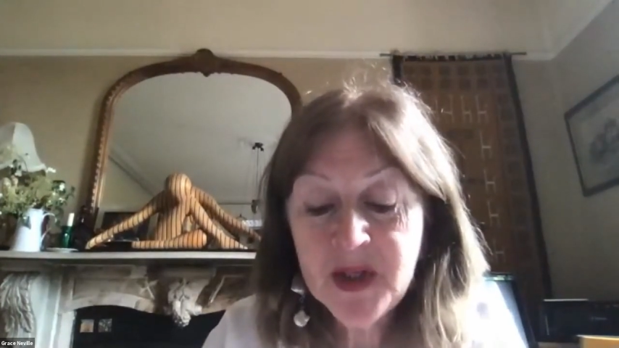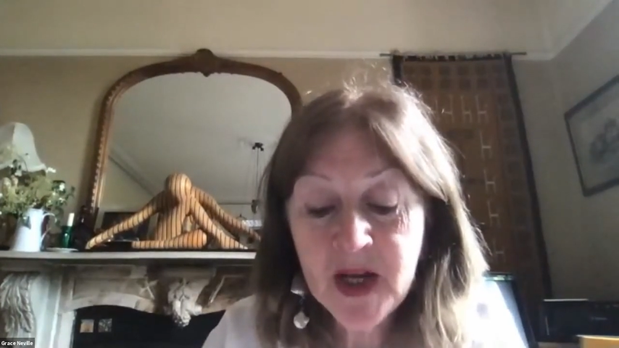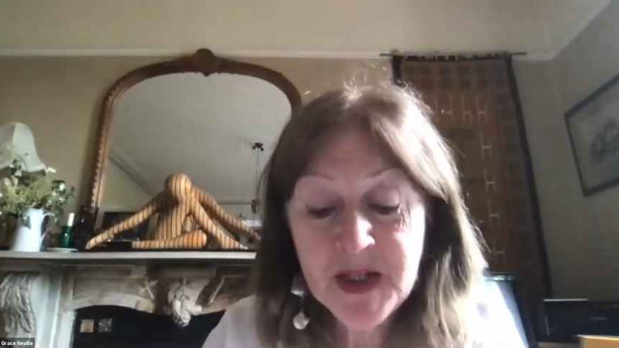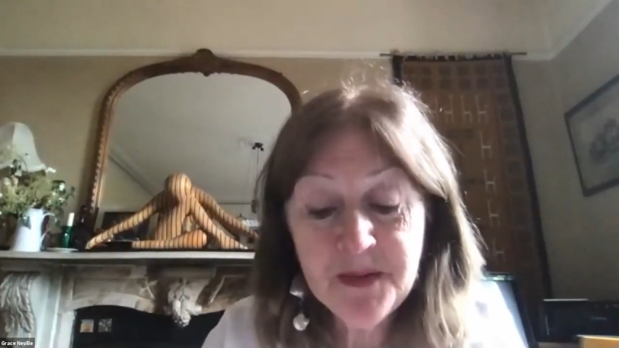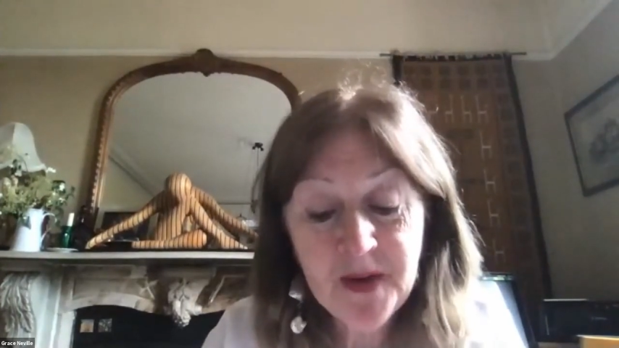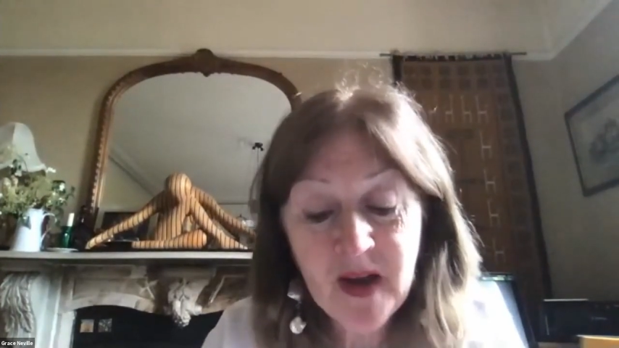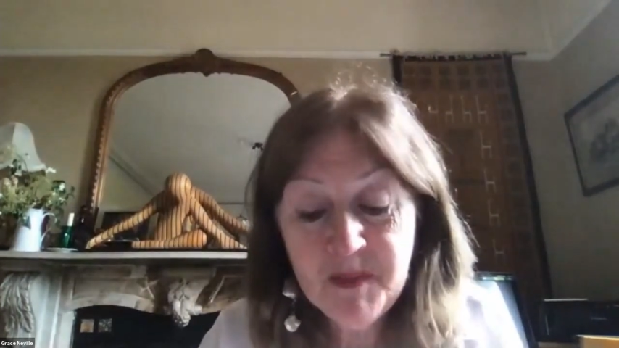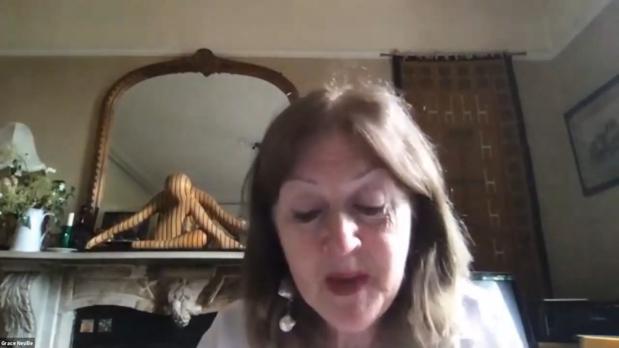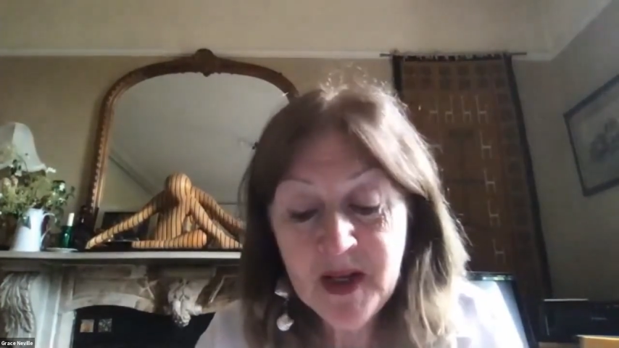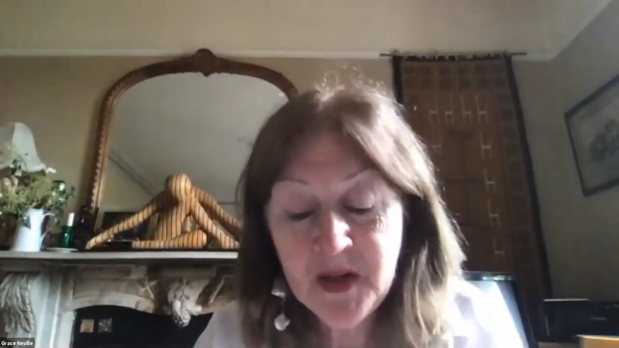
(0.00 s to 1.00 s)
with
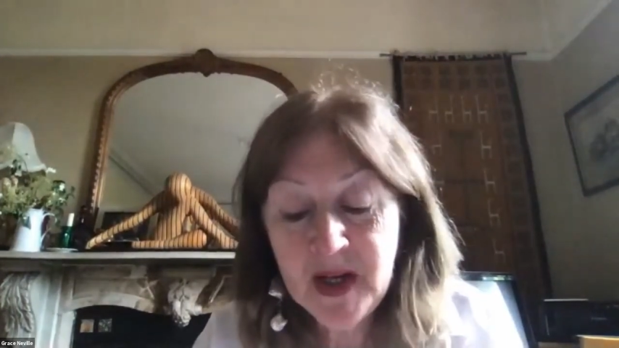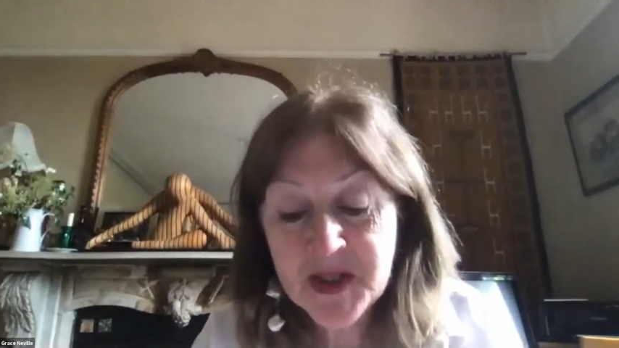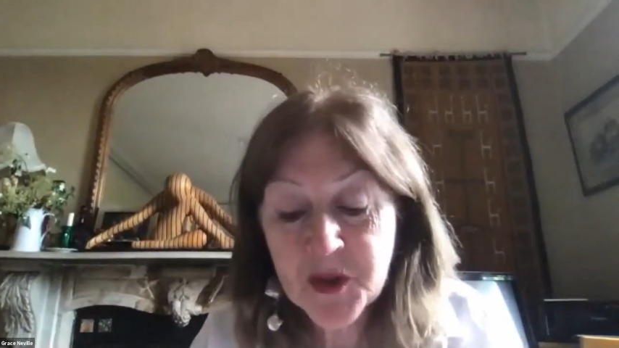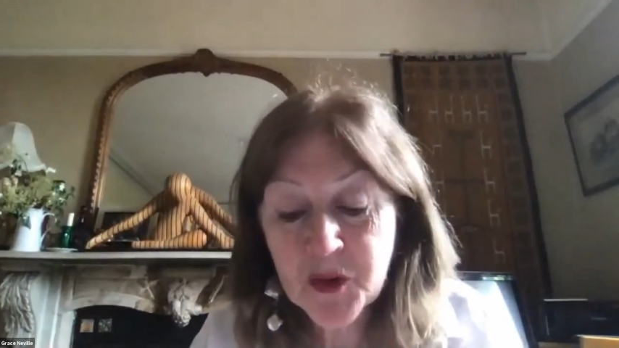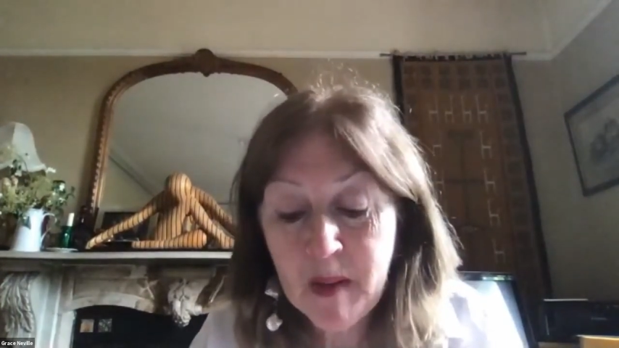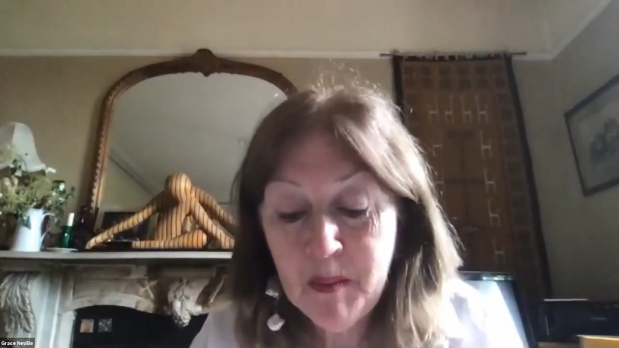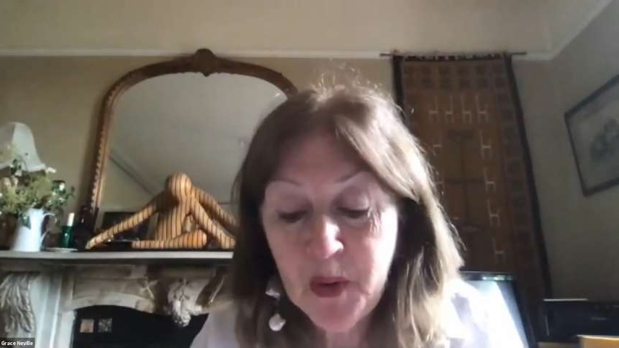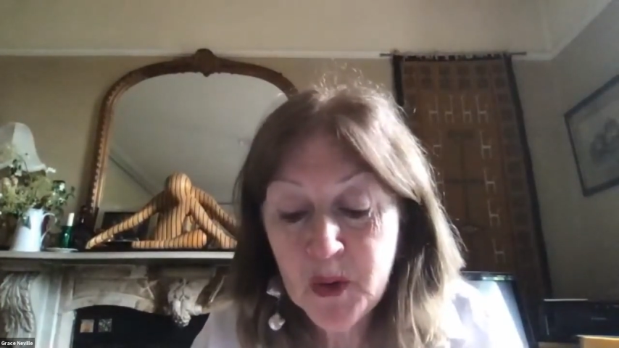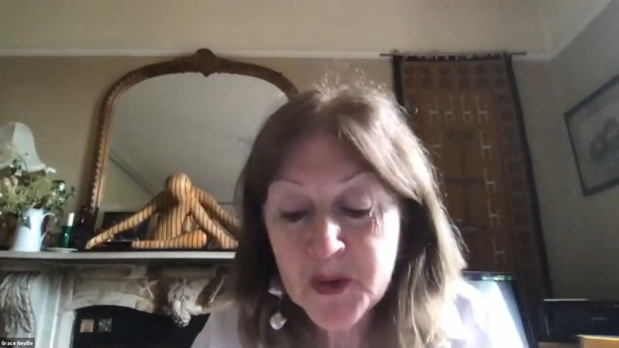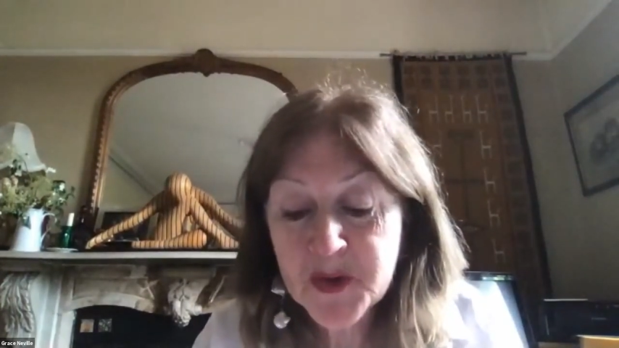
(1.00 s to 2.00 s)
95 million Instagram
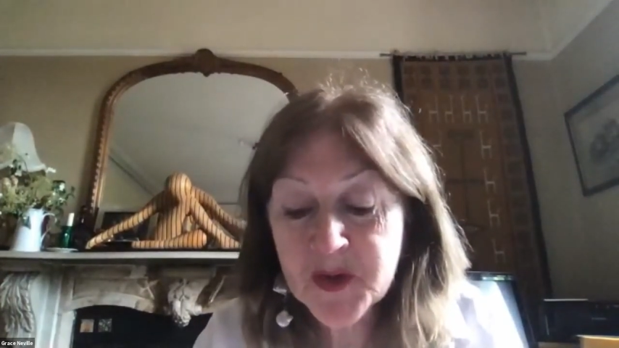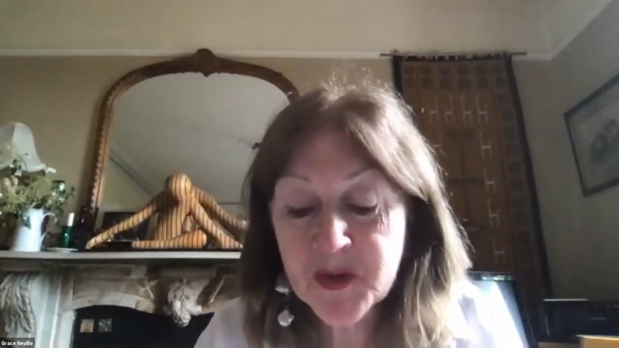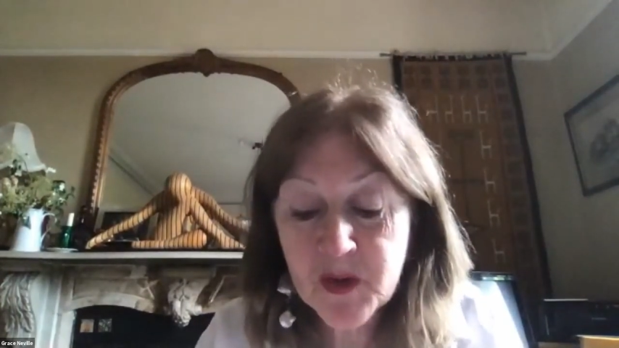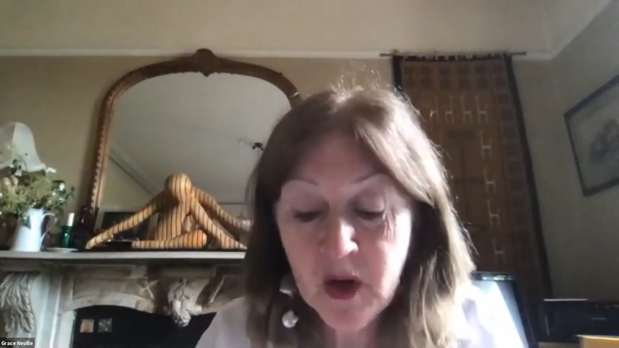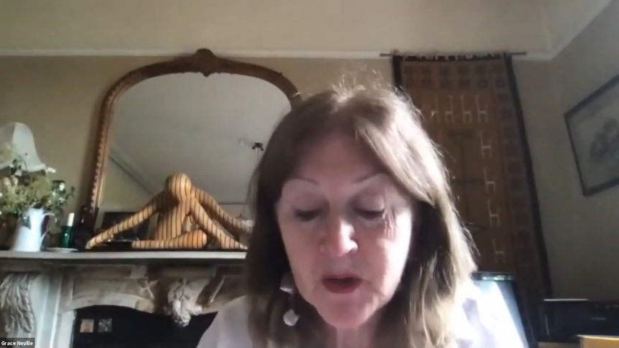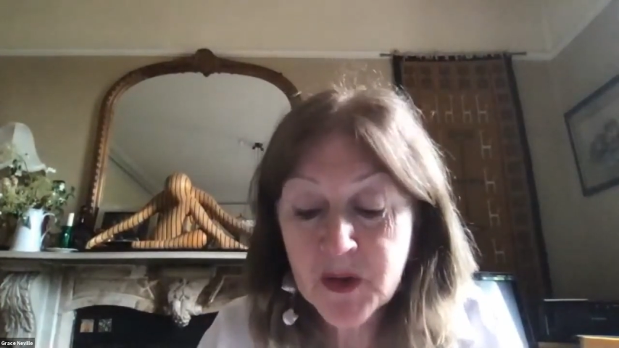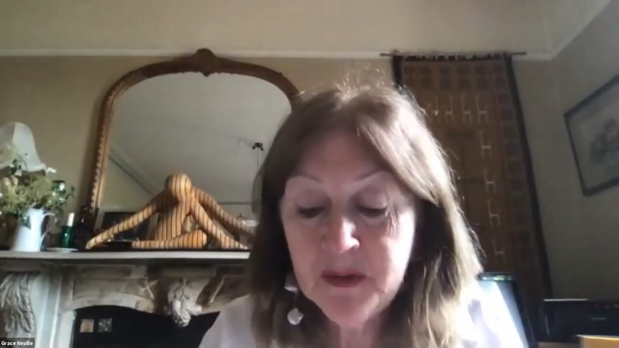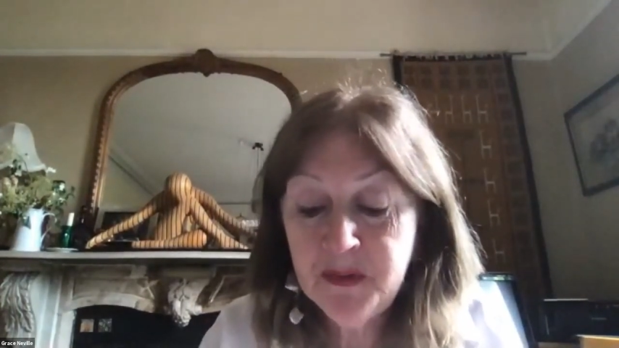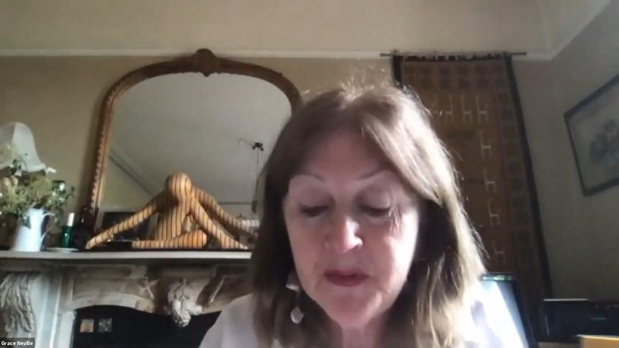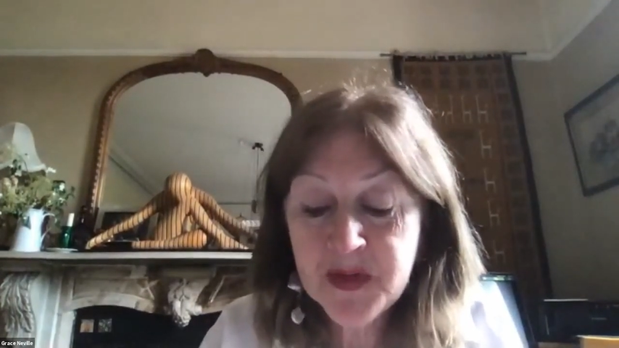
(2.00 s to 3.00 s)
posts,
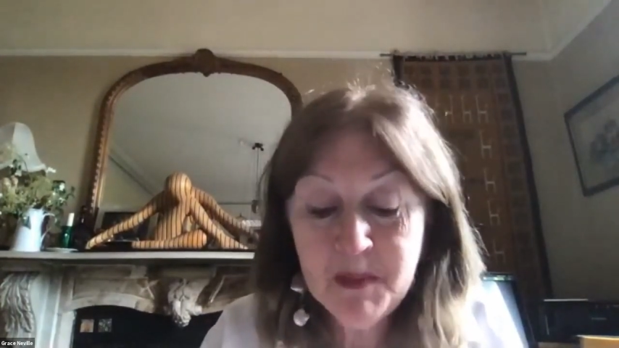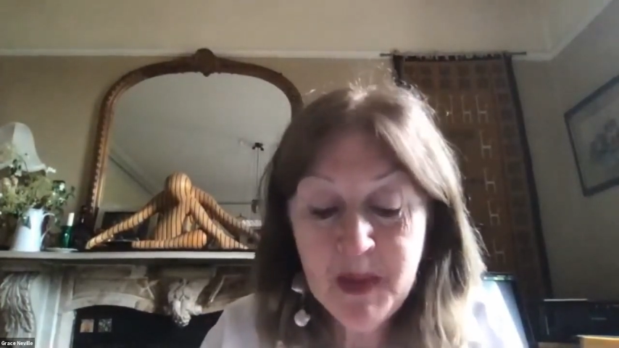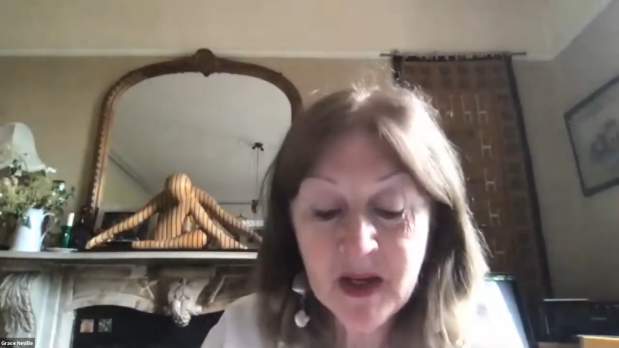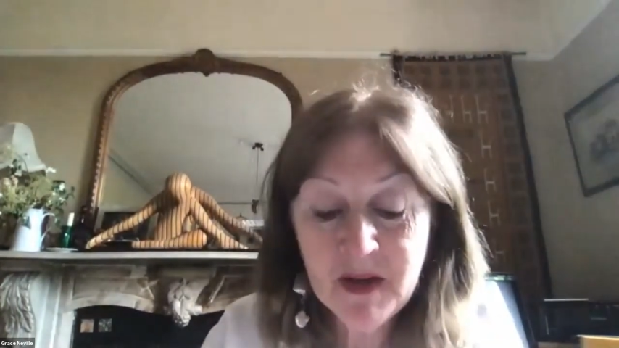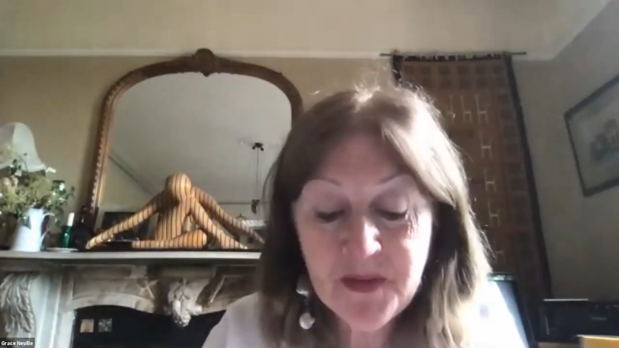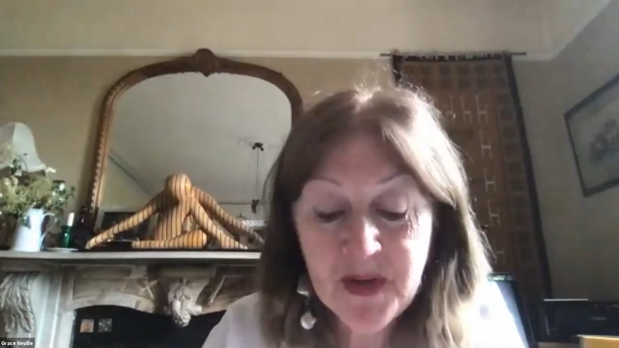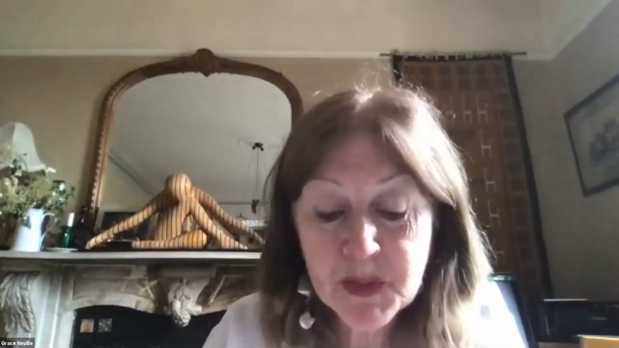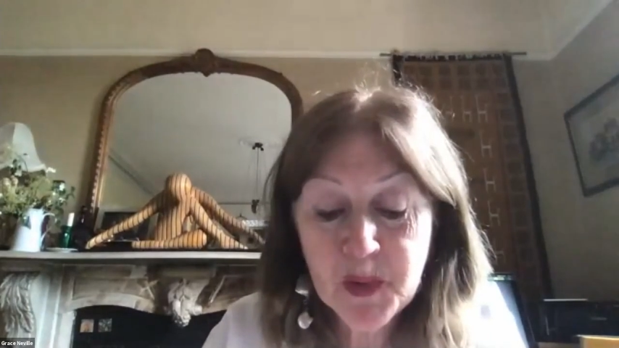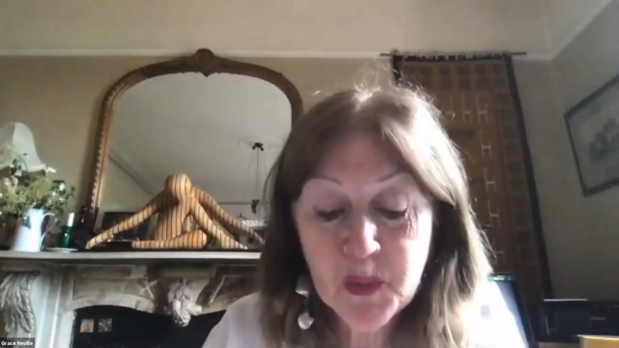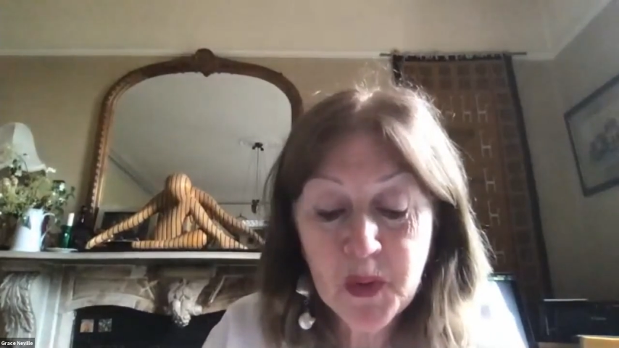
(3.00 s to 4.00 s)
350 million
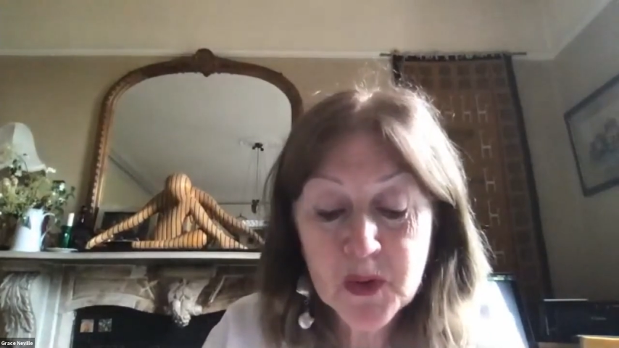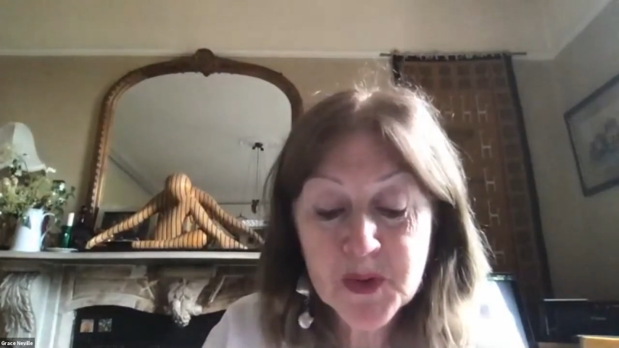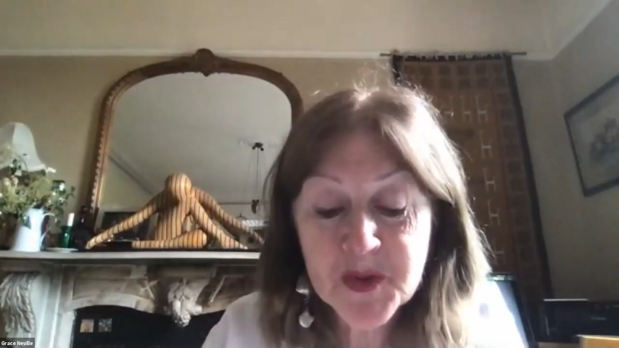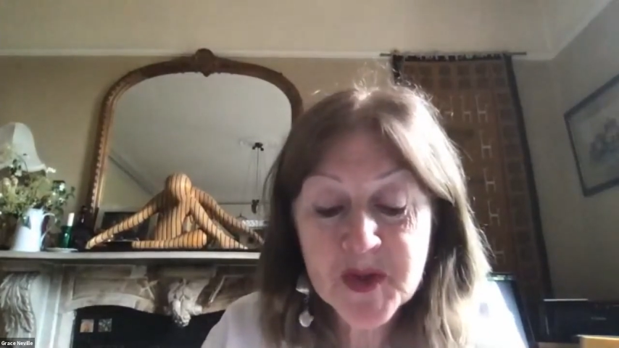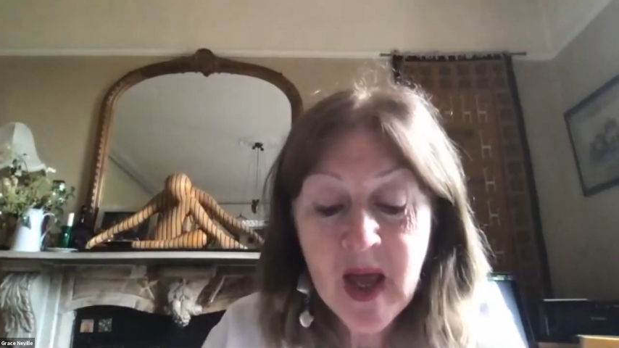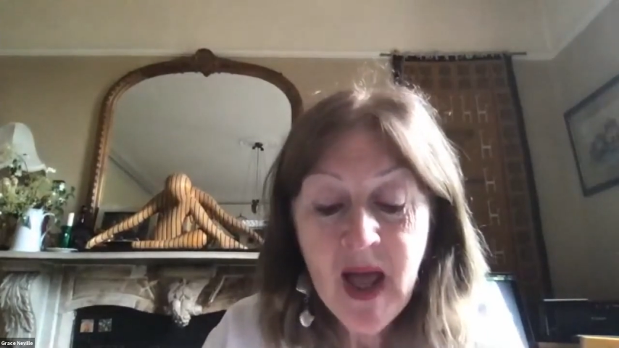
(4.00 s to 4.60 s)
Facebook posts,